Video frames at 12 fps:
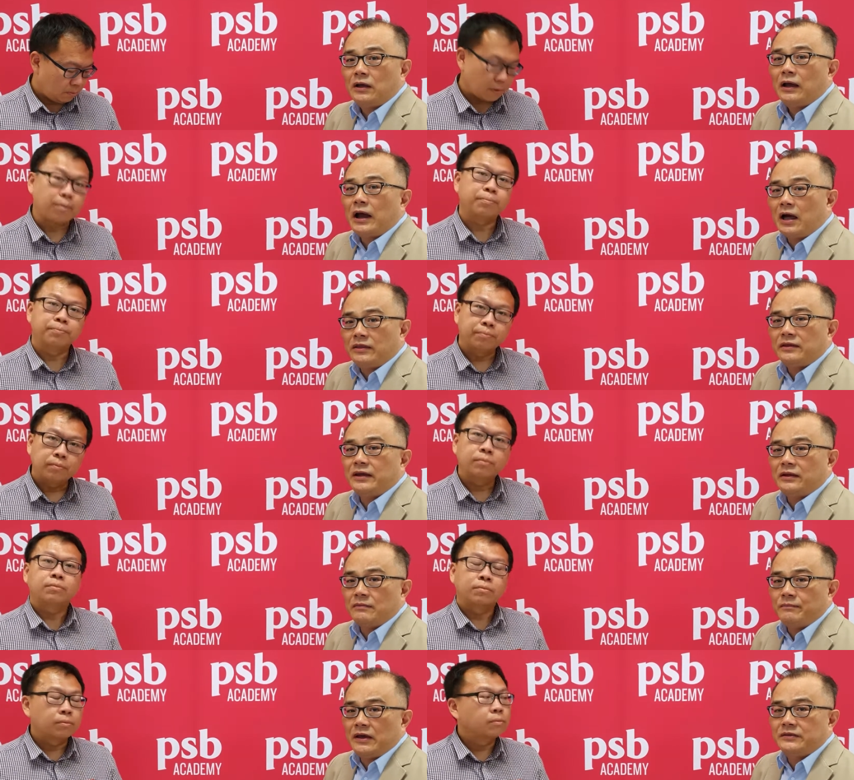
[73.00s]
Speaker 1: yeah. other than
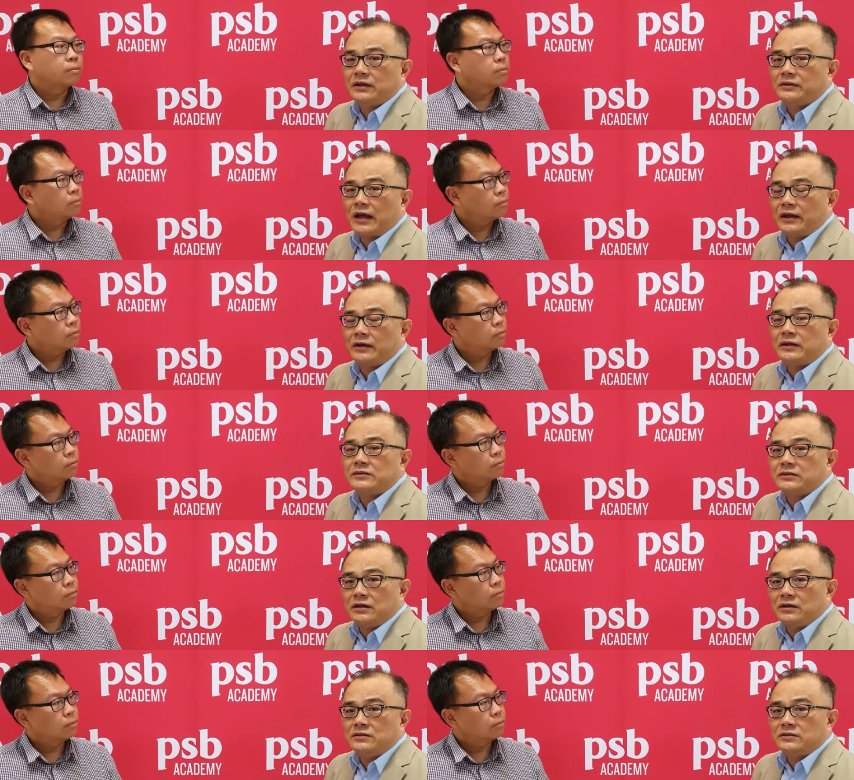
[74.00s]
the basic technical
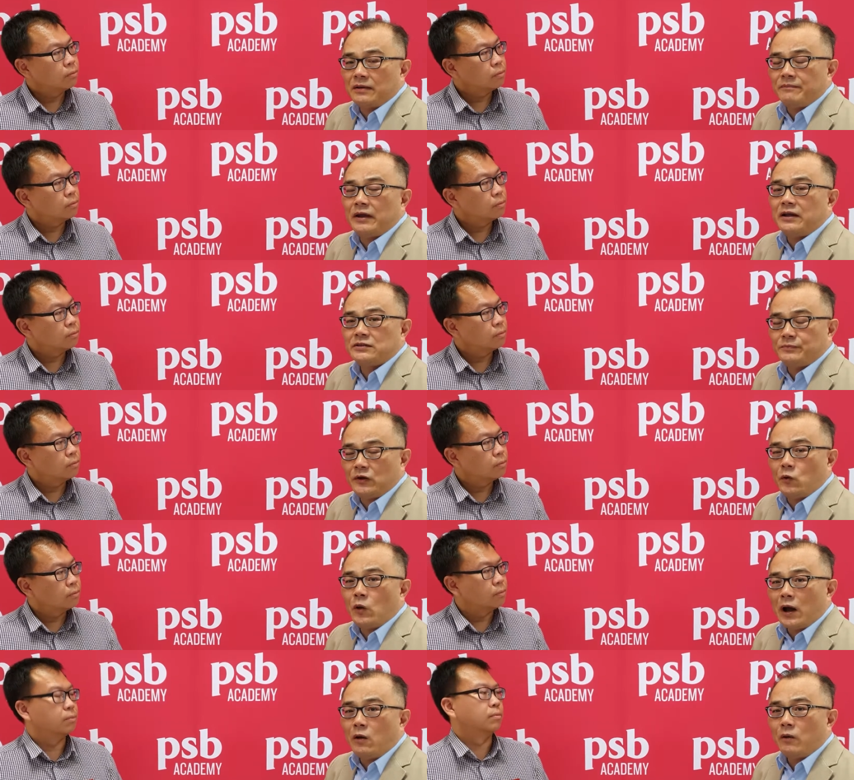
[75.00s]
skills and management
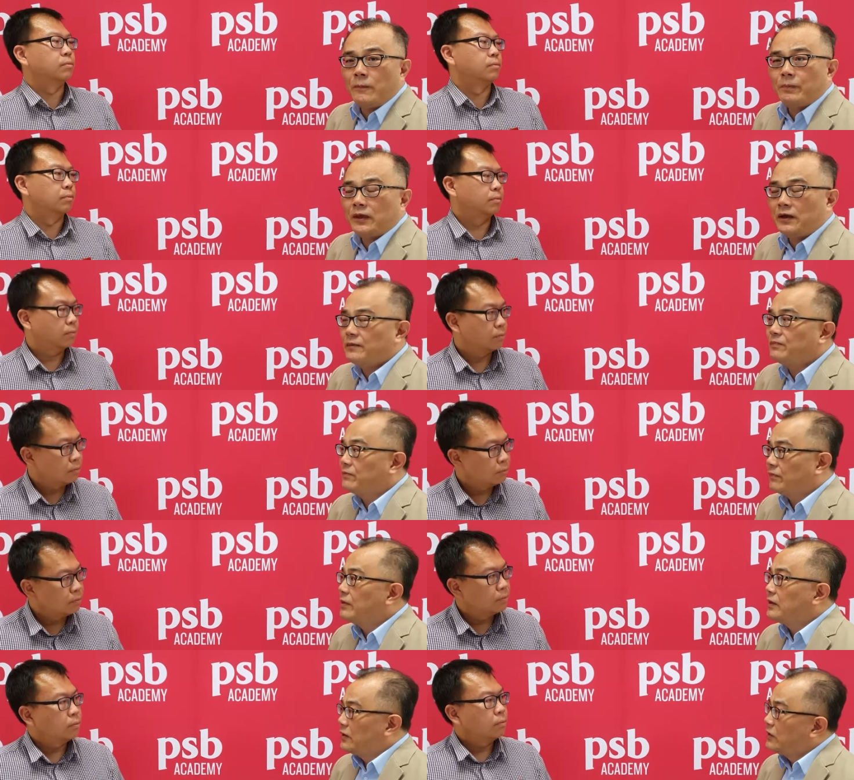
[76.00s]
know-how. Mm. Yeah.
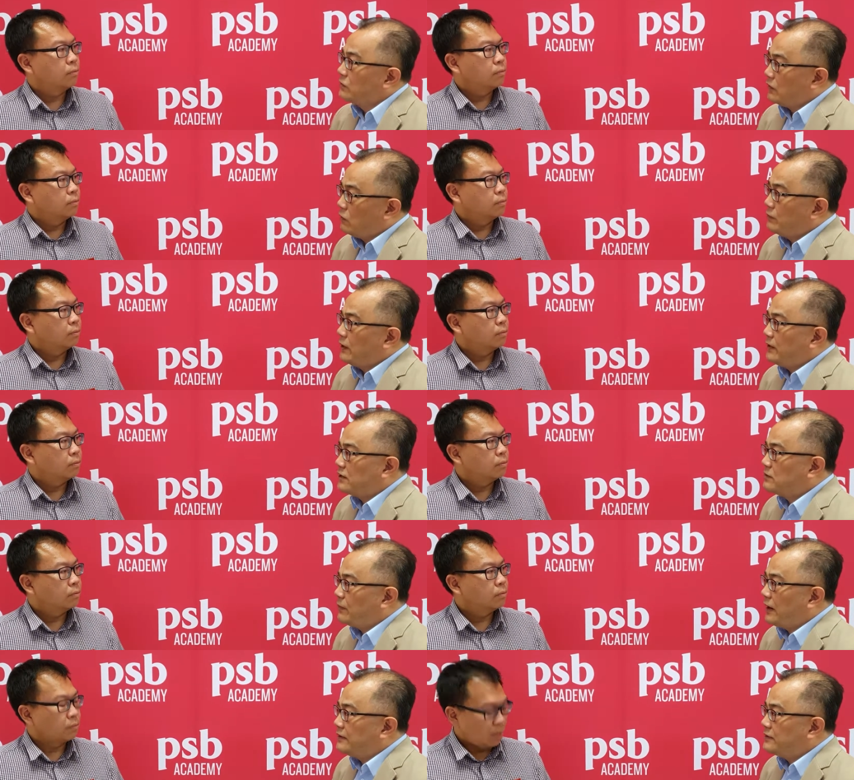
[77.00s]
So I hope that
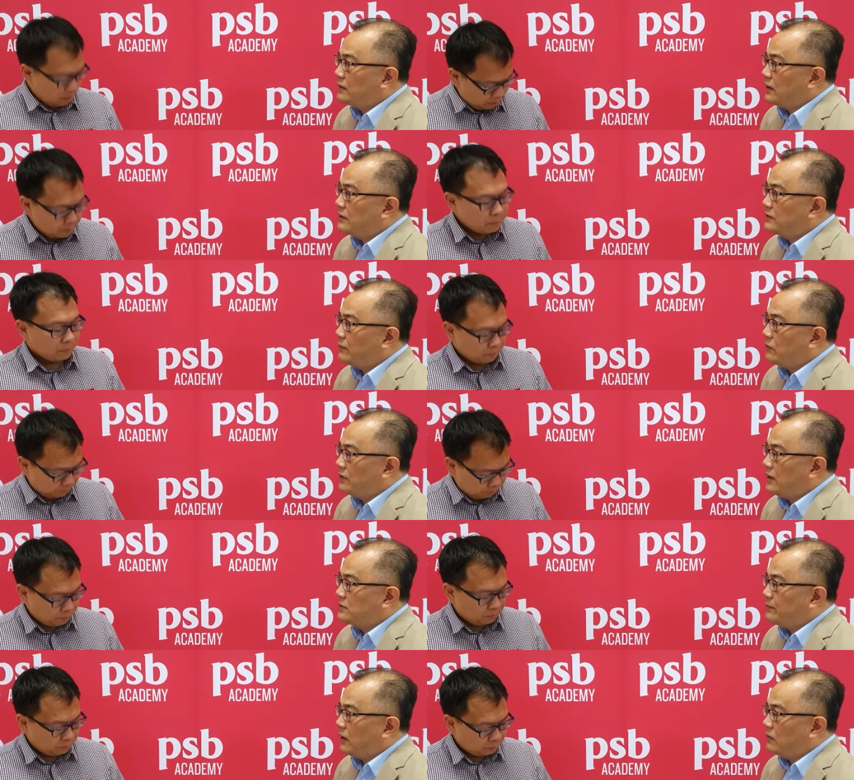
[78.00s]
explains uh, some of the
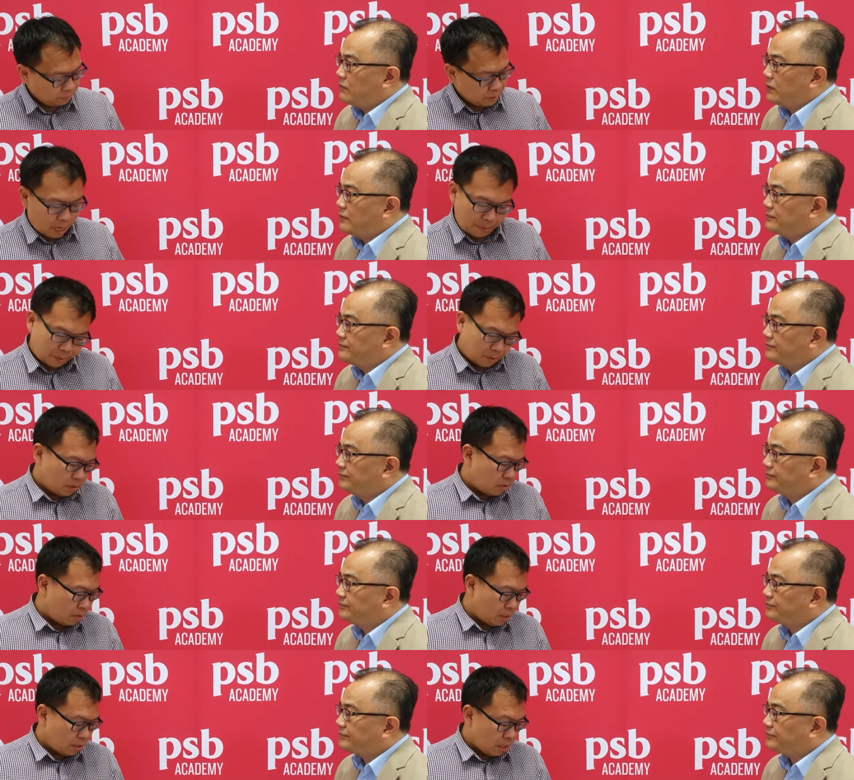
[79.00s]
aspect of
Speaker 2: it.
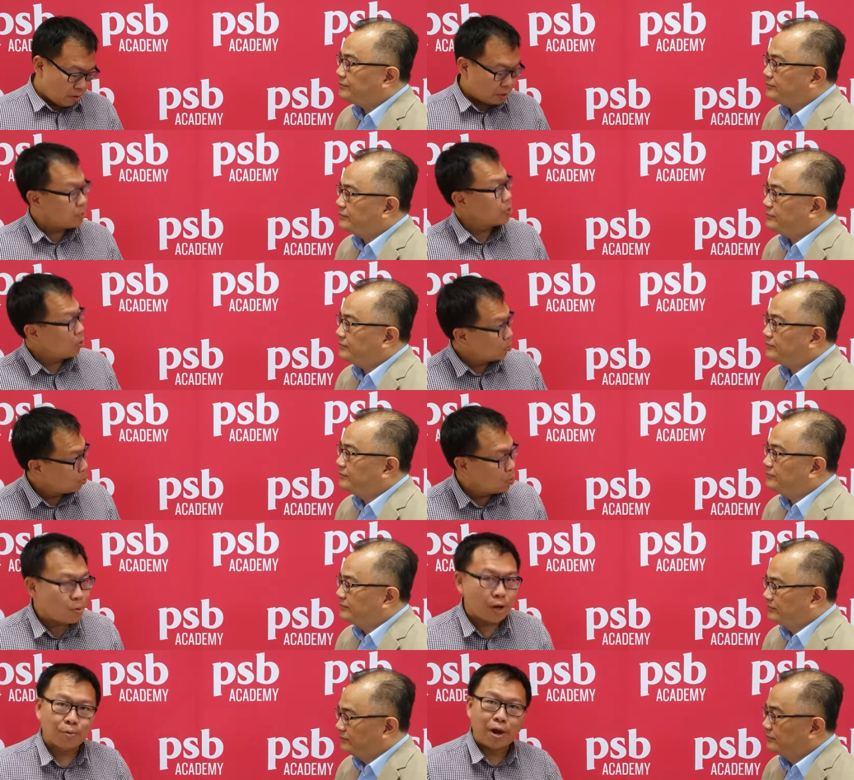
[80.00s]
Absolutely. Now, as we all know,
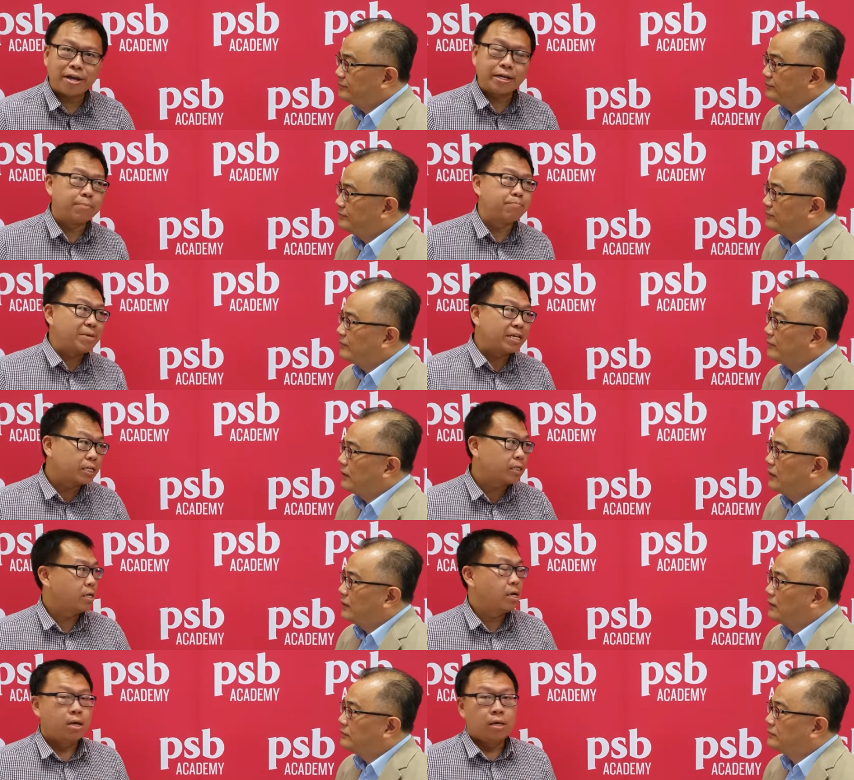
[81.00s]
we are right in the
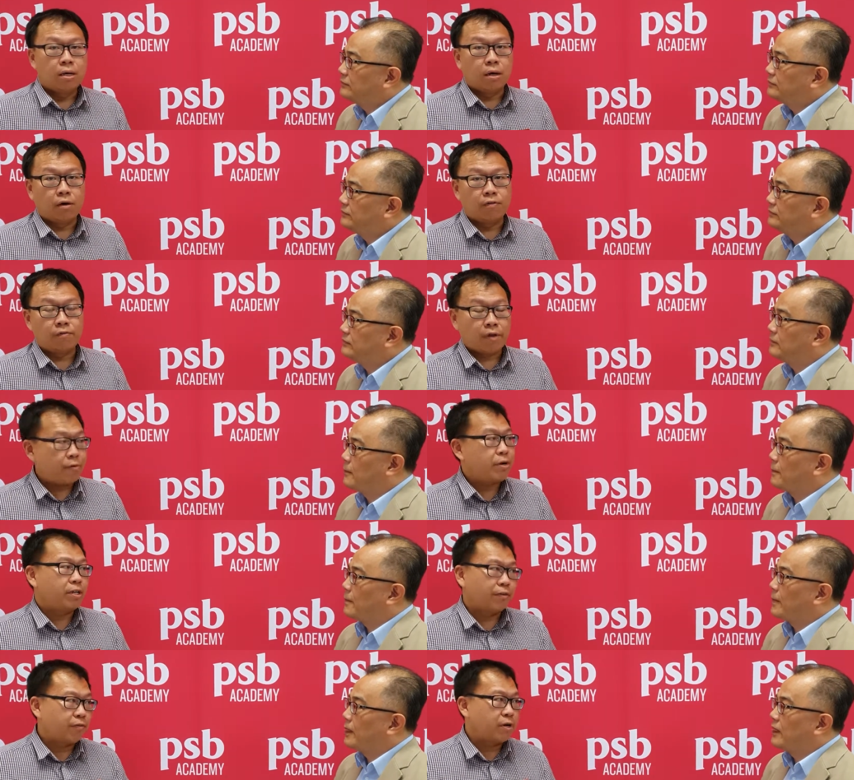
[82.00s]
middle of a very
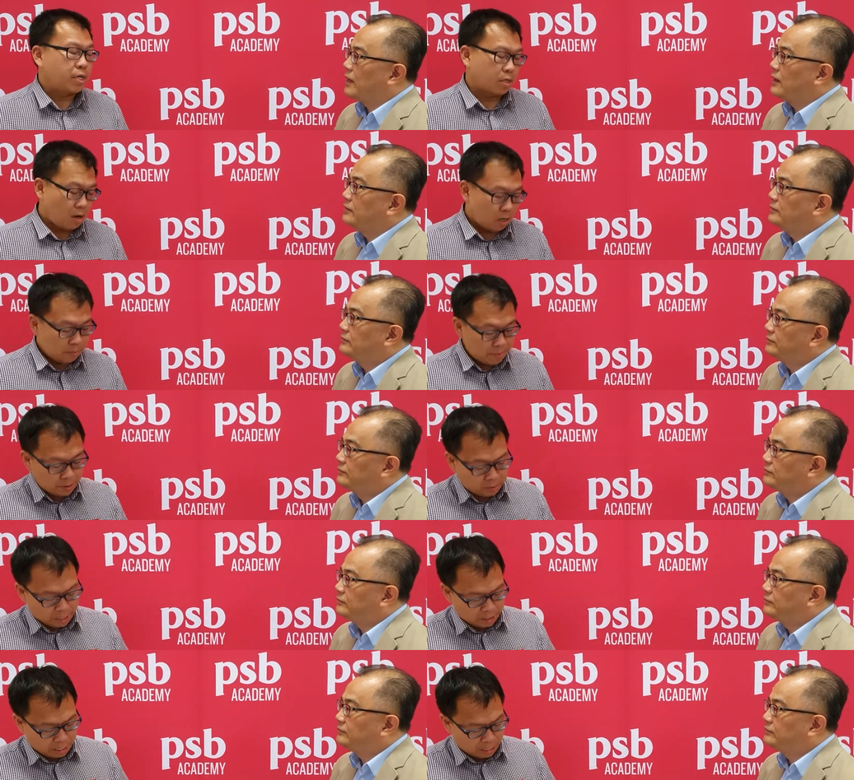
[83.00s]
different economy
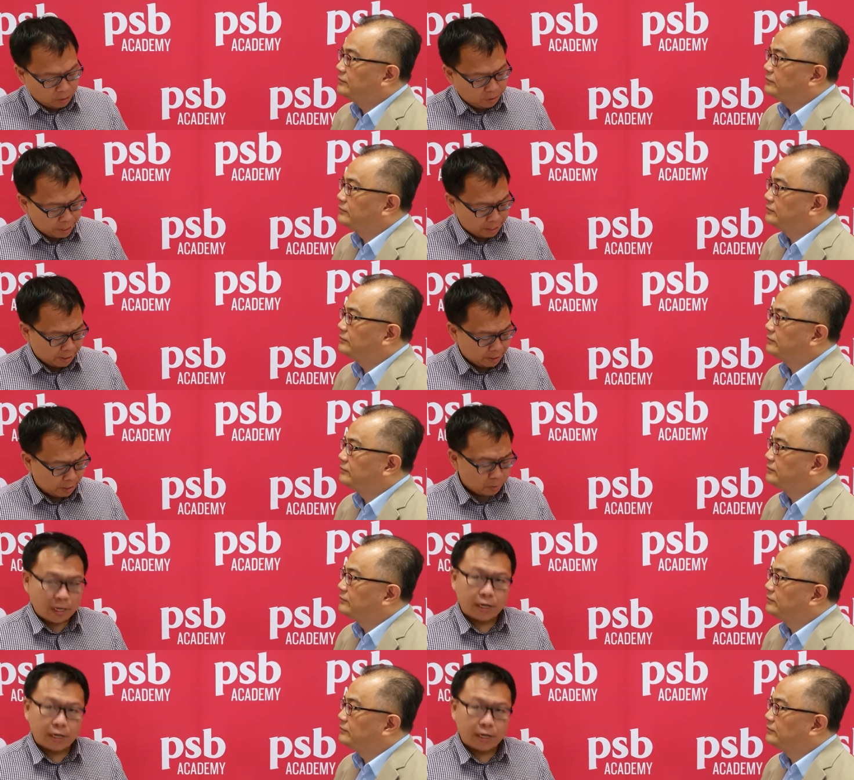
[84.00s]
right now, and uh, we are